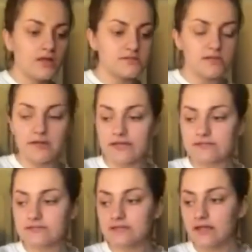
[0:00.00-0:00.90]
So
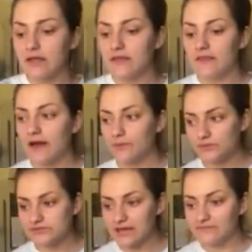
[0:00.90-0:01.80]
yes, that
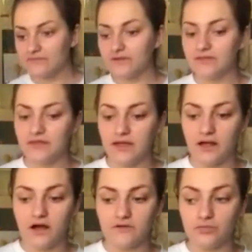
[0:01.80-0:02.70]
was
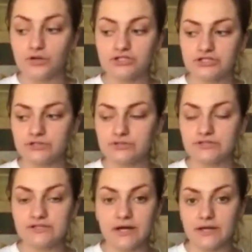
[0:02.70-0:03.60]
everything. I've washed it all,
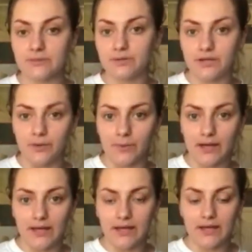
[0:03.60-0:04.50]
so now I can put it
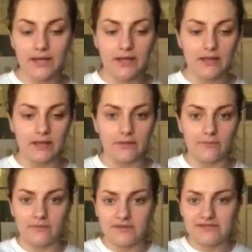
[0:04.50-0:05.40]
away.
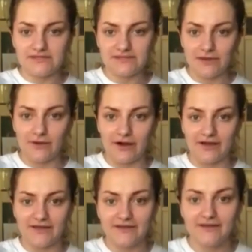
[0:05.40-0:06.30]
This is so
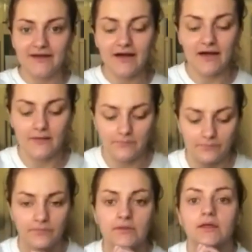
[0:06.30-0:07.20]
high.
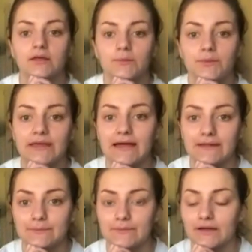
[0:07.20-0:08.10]
But yeah,
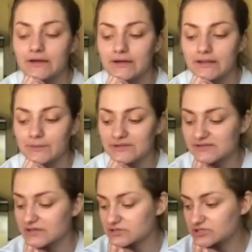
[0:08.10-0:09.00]
I am
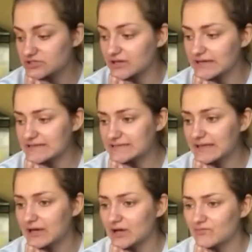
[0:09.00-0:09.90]
excited to start eating
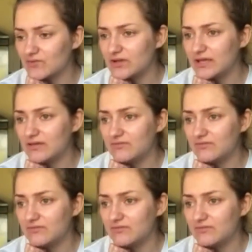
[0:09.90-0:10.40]
it. I'm really,